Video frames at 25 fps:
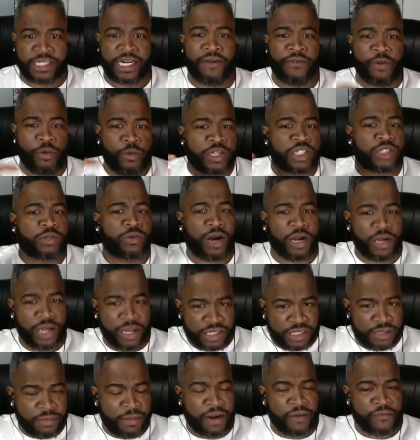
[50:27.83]
And every once in a while you
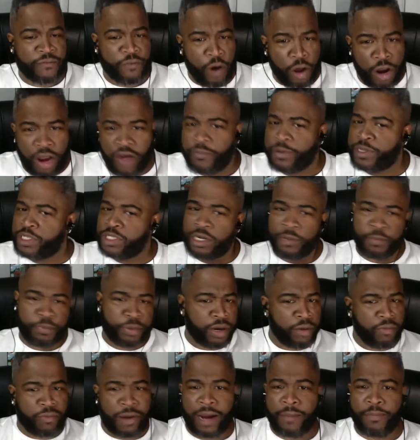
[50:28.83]
have somebody fall off, but you can
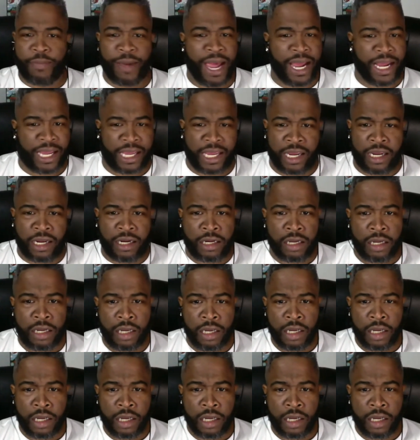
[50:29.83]
put them right back in.